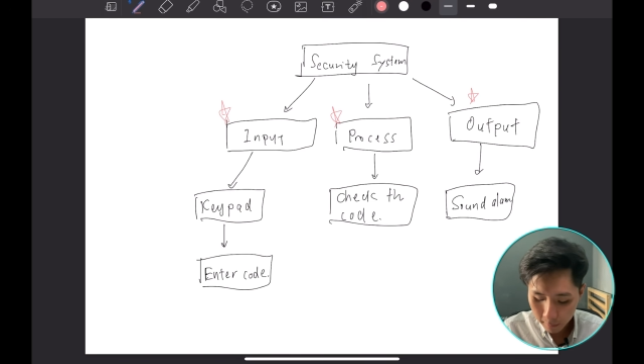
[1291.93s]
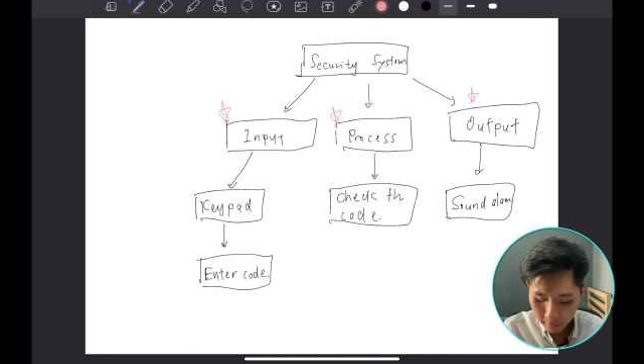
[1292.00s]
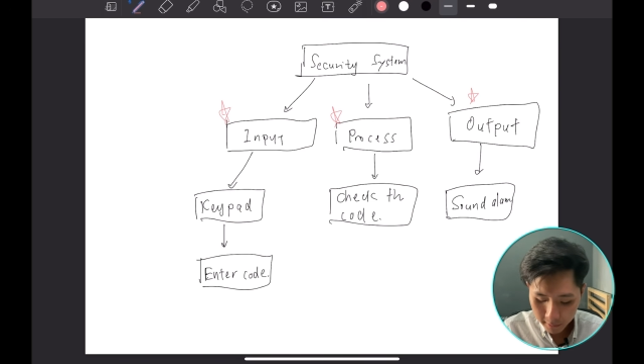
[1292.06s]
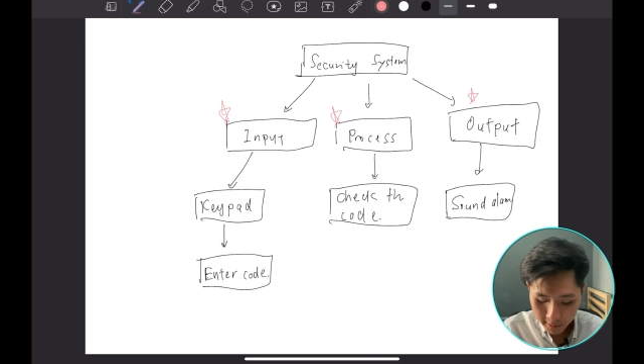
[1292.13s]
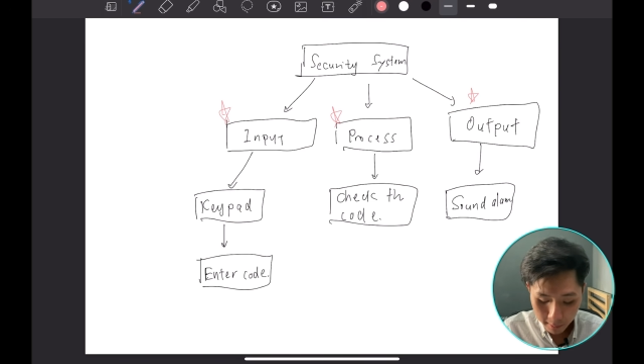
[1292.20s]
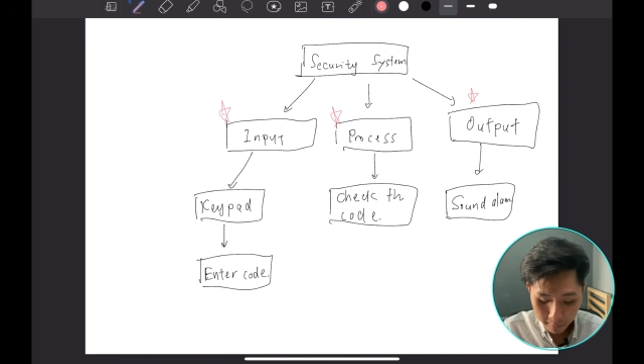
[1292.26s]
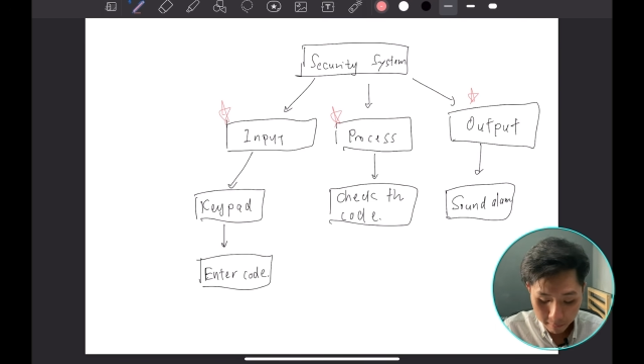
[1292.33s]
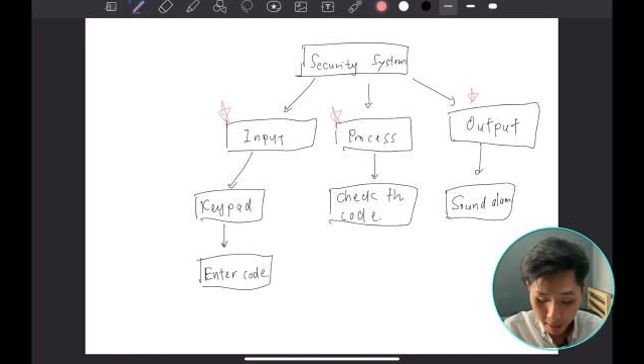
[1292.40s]

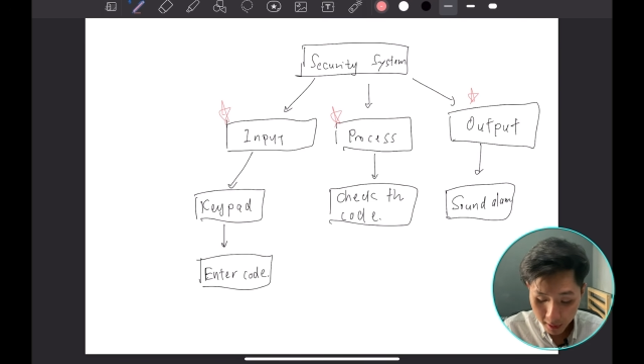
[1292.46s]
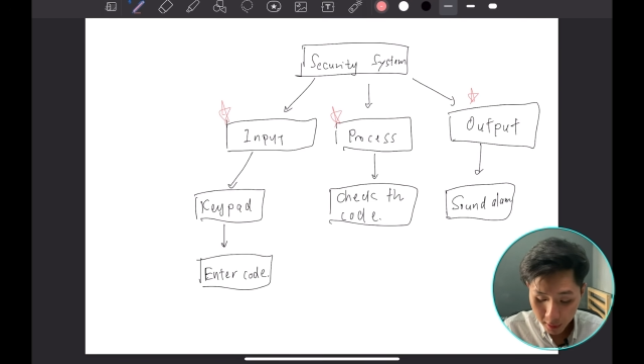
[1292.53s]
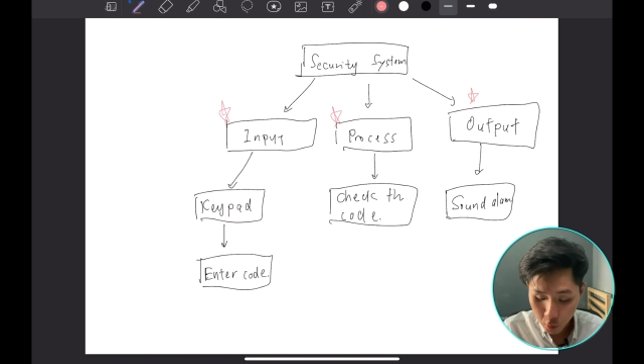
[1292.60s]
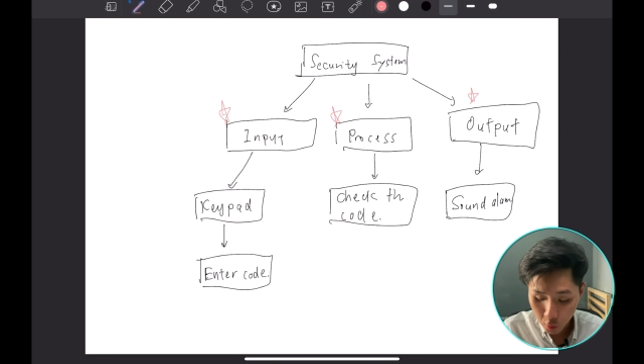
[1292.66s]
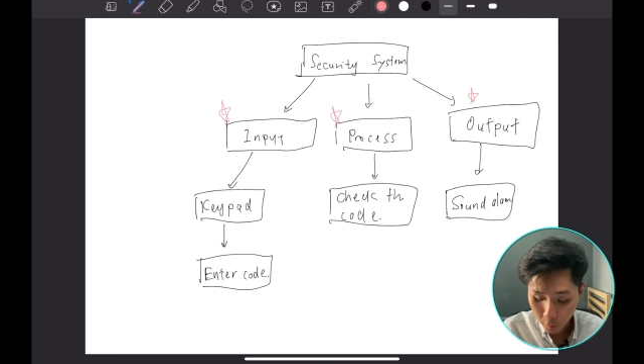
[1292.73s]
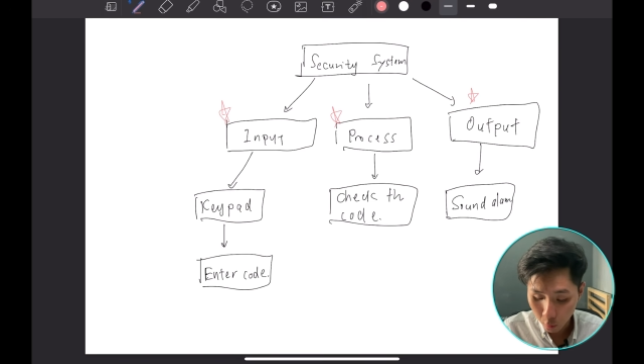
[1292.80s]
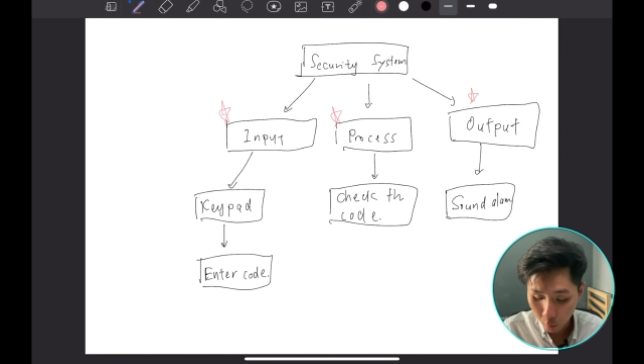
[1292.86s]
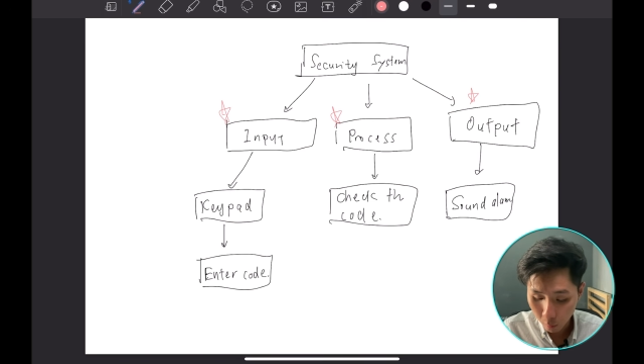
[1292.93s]
some
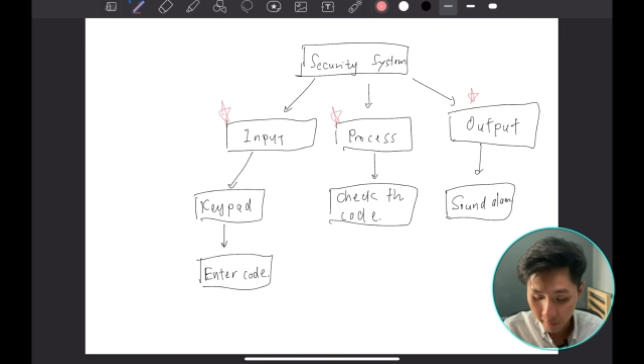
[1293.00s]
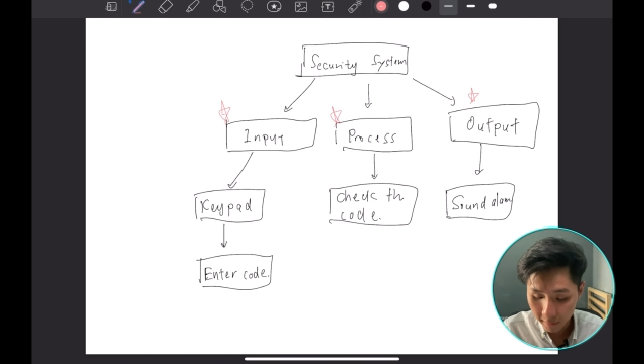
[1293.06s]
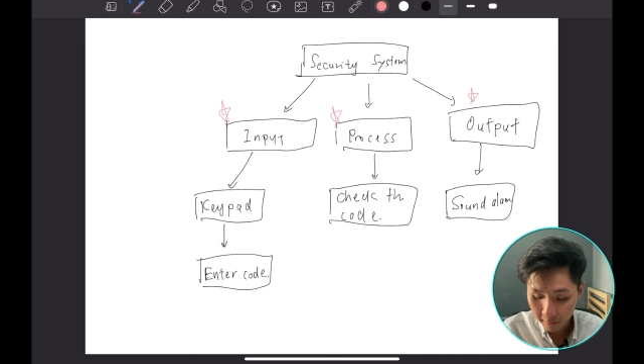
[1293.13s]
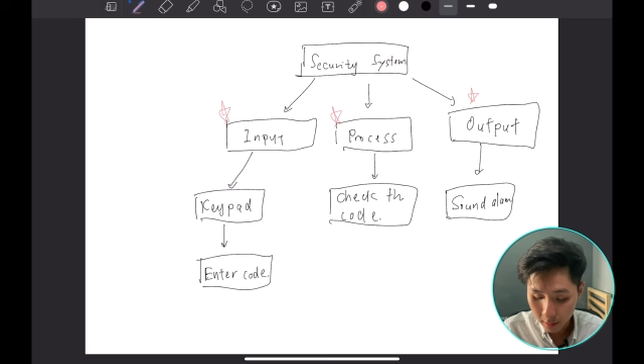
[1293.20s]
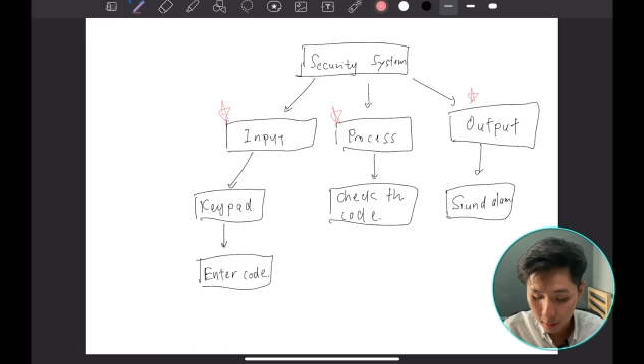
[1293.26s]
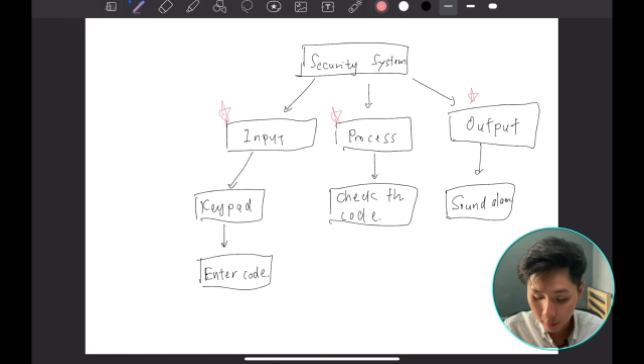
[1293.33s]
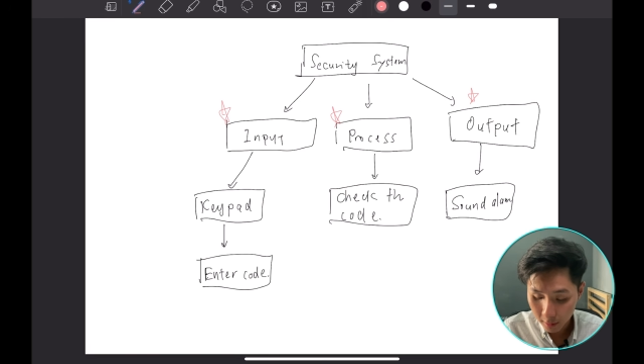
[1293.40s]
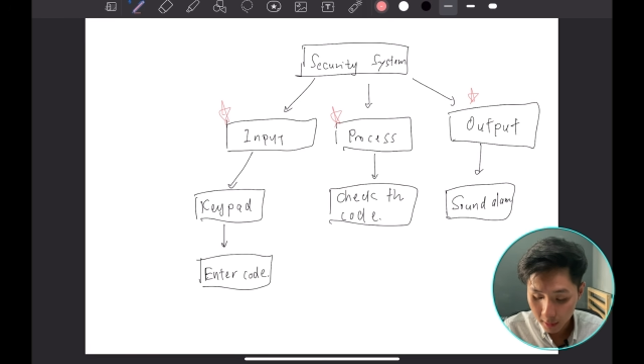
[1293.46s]
manageable one.
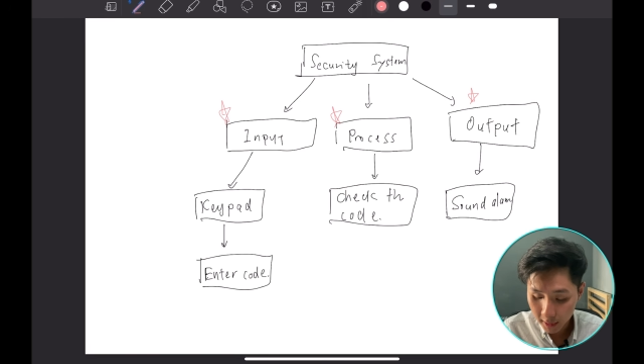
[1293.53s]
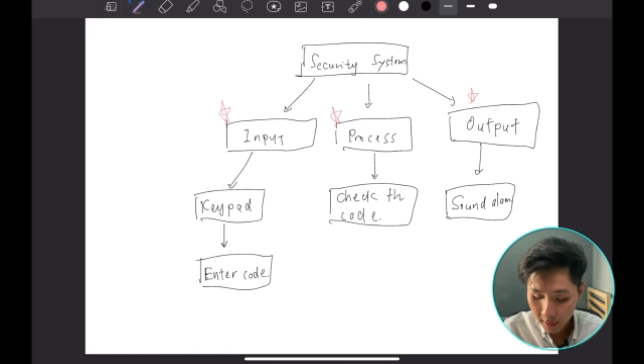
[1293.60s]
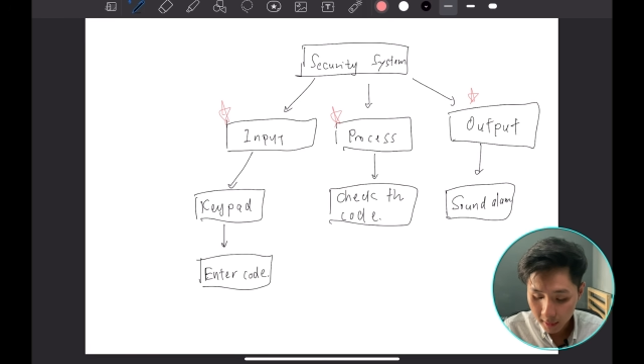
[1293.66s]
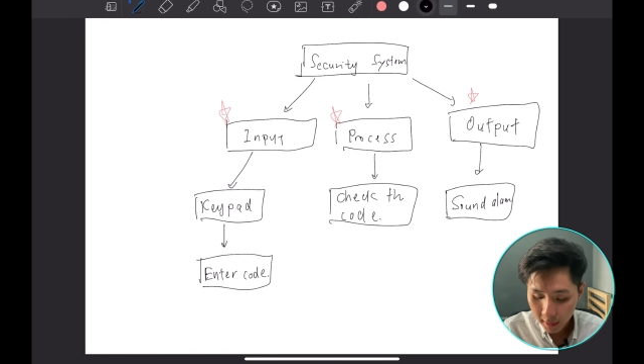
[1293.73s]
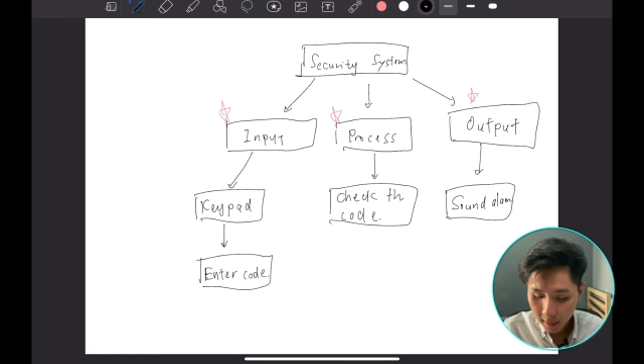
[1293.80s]
All right.